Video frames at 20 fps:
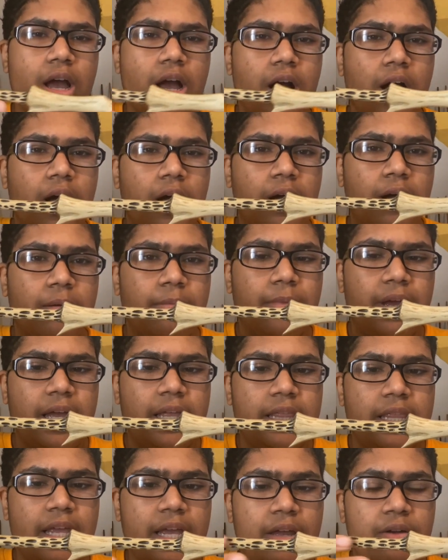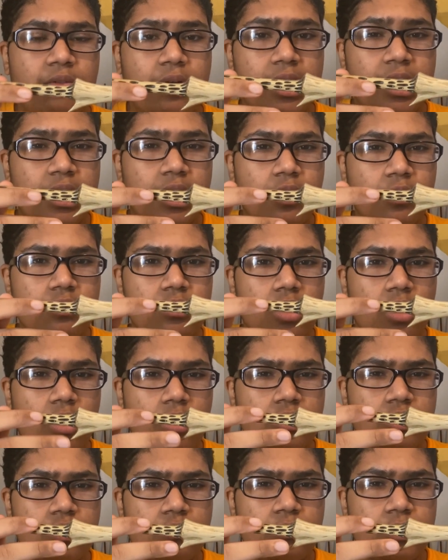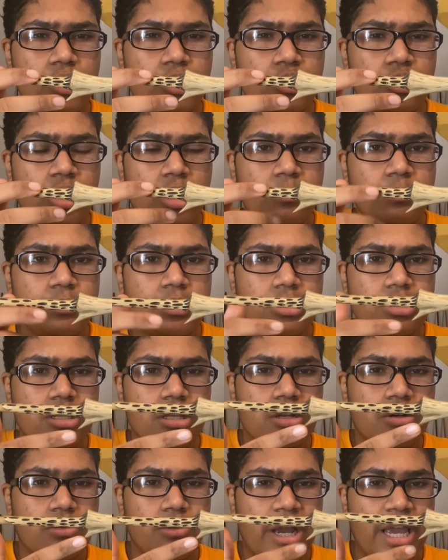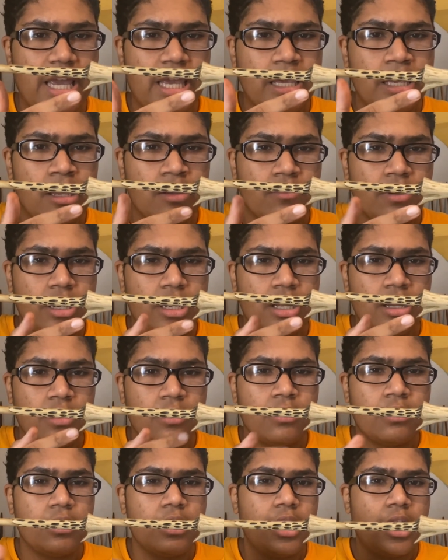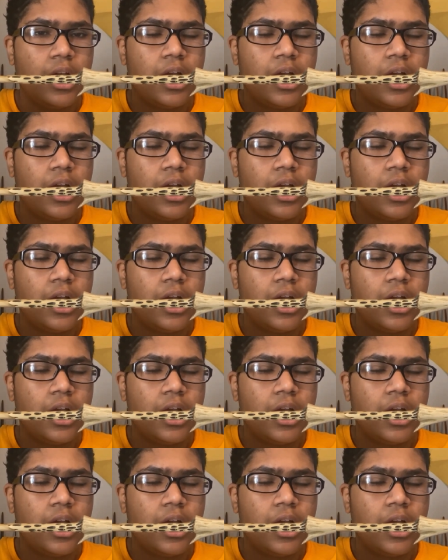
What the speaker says: And then right here is also really sharp, this little hanging right here.